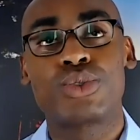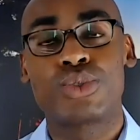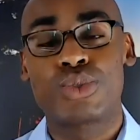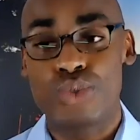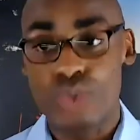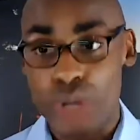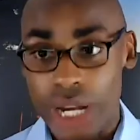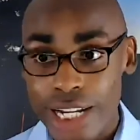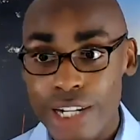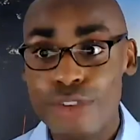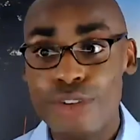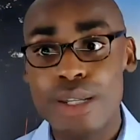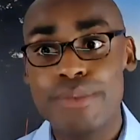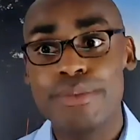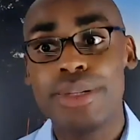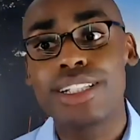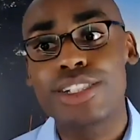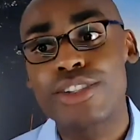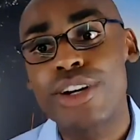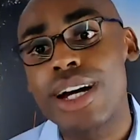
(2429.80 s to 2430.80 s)
try to
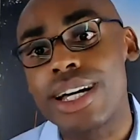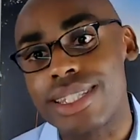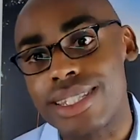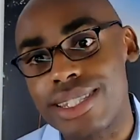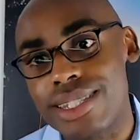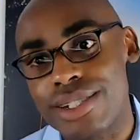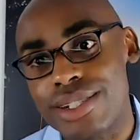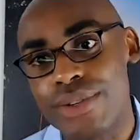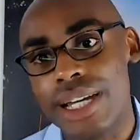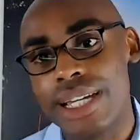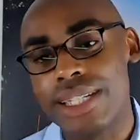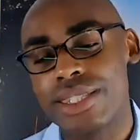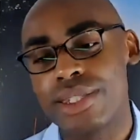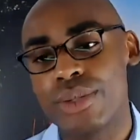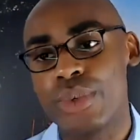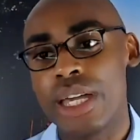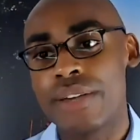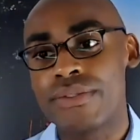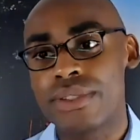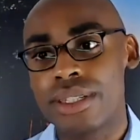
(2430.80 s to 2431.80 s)
rebuild trust, right? So we
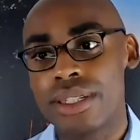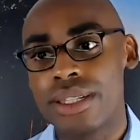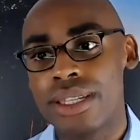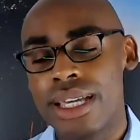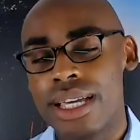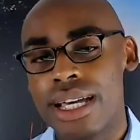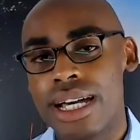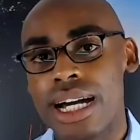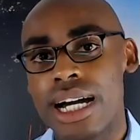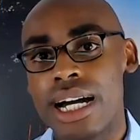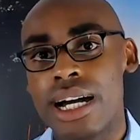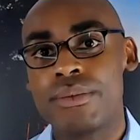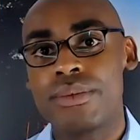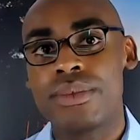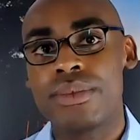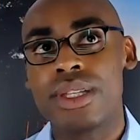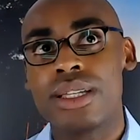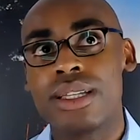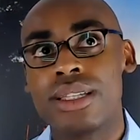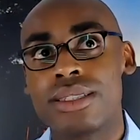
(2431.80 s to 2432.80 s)
have to
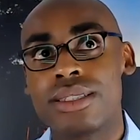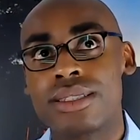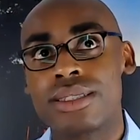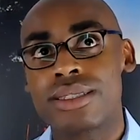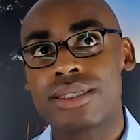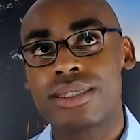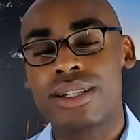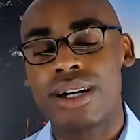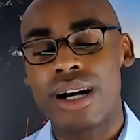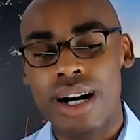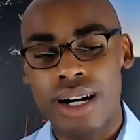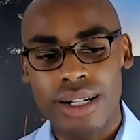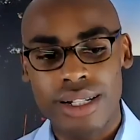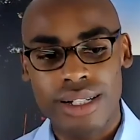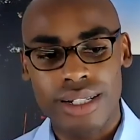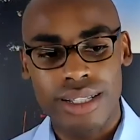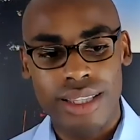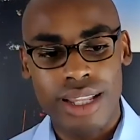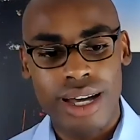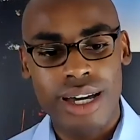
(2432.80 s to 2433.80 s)
talk
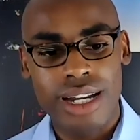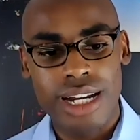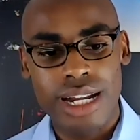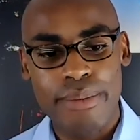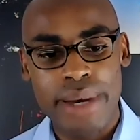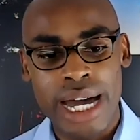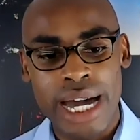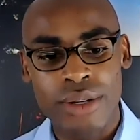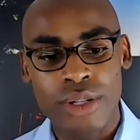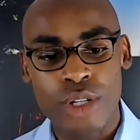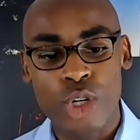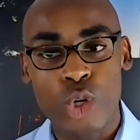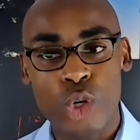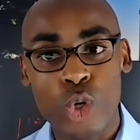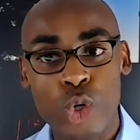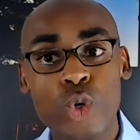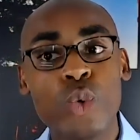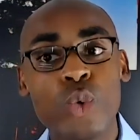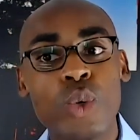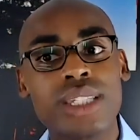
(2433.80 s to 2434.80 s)
a lot about
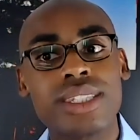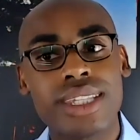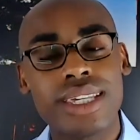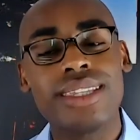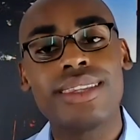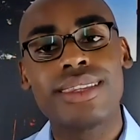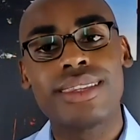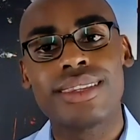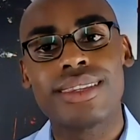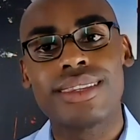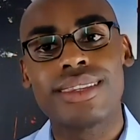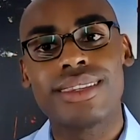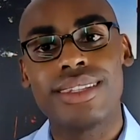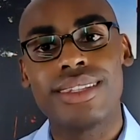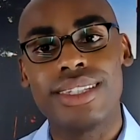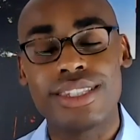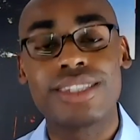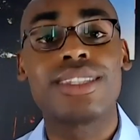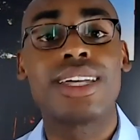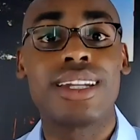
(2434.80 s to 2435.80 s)
who was in
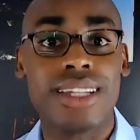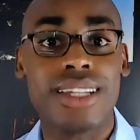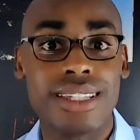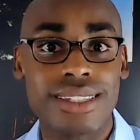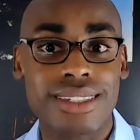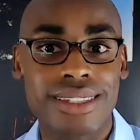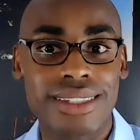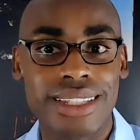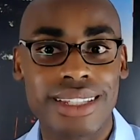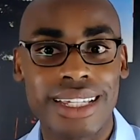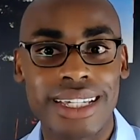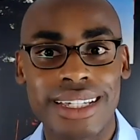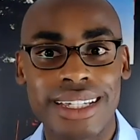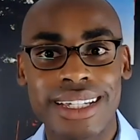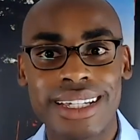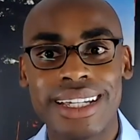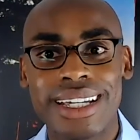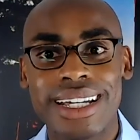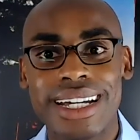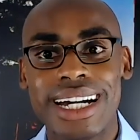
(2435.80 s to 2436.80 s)
these studies. Like,
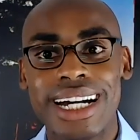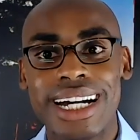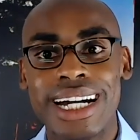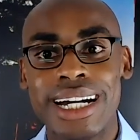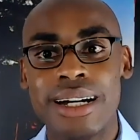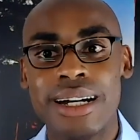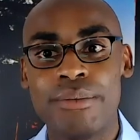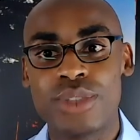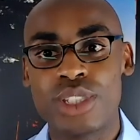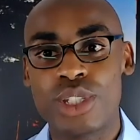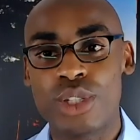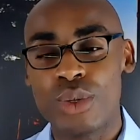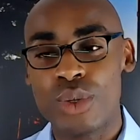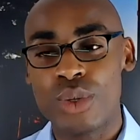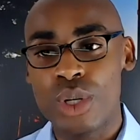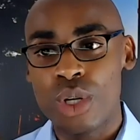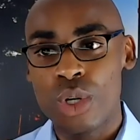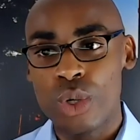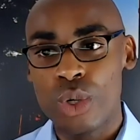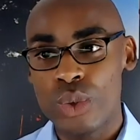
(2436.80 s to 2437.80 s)
so
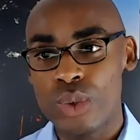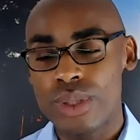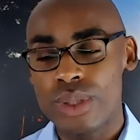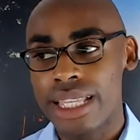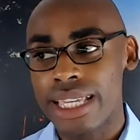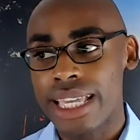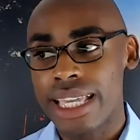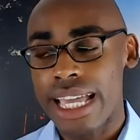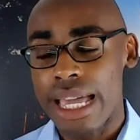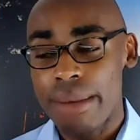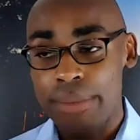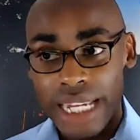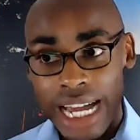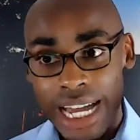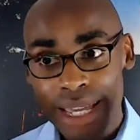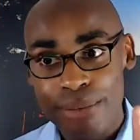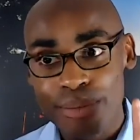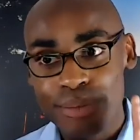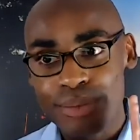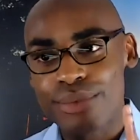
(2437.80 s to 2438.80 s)
who, like, I mean,
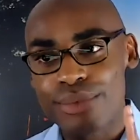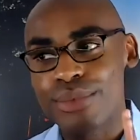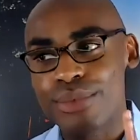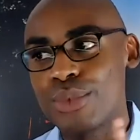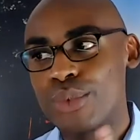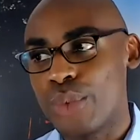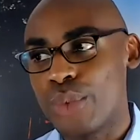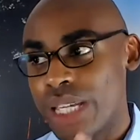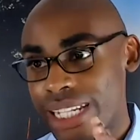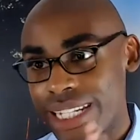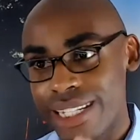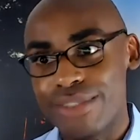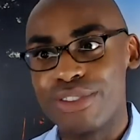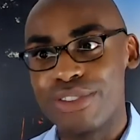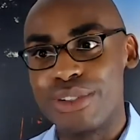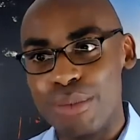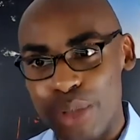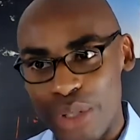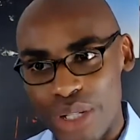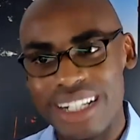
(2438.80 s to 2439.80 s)
I'm waiting for
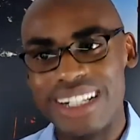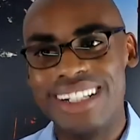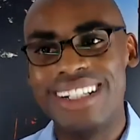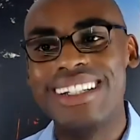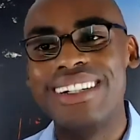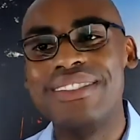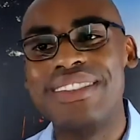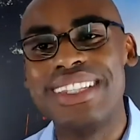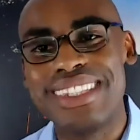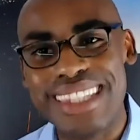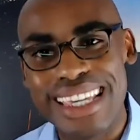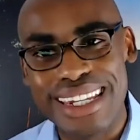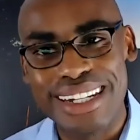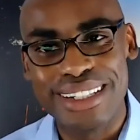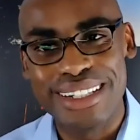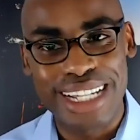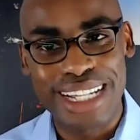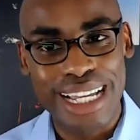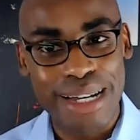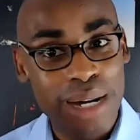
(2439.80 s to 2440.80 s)
more of this data
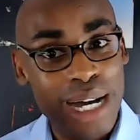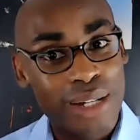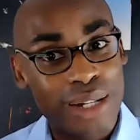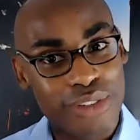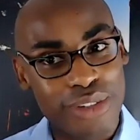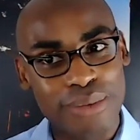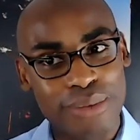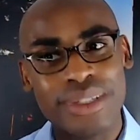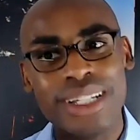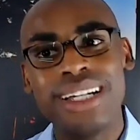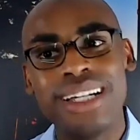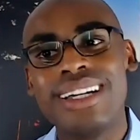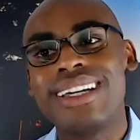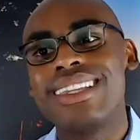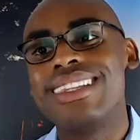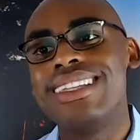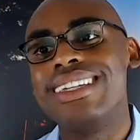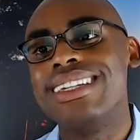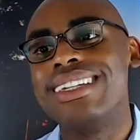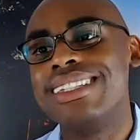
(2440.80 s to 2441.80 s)
to come out from
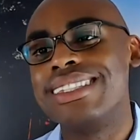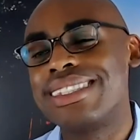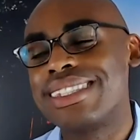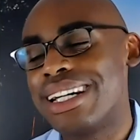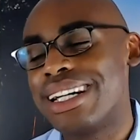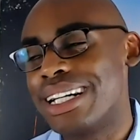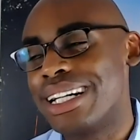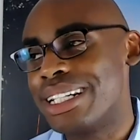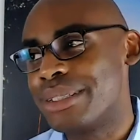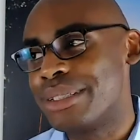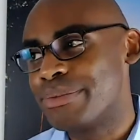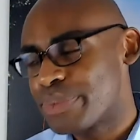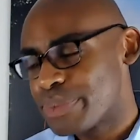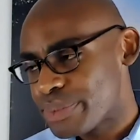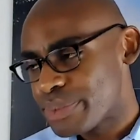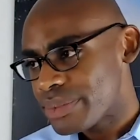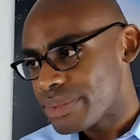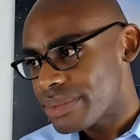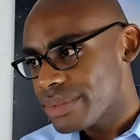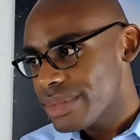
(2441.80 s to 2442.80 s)
these
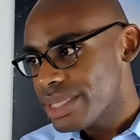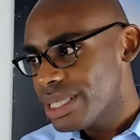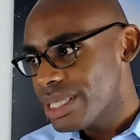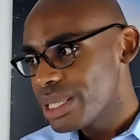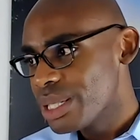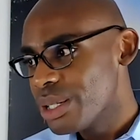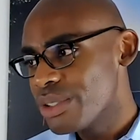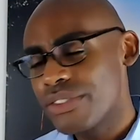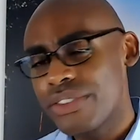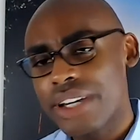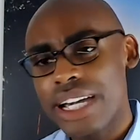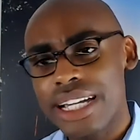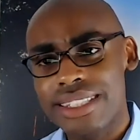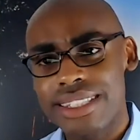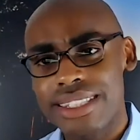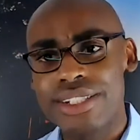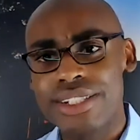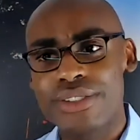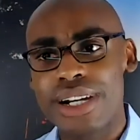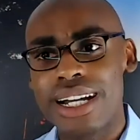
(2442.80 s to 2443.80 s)
COVID
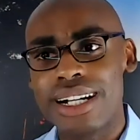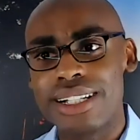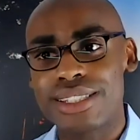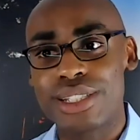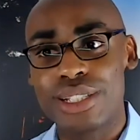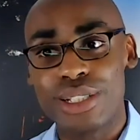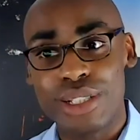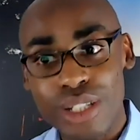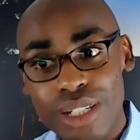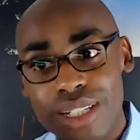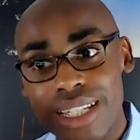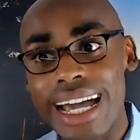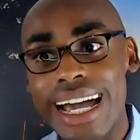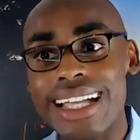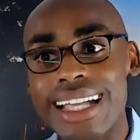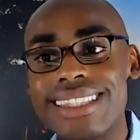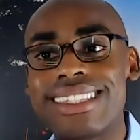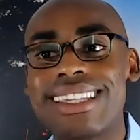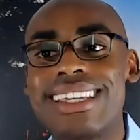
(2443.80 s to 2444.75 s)
vaccine trials to look at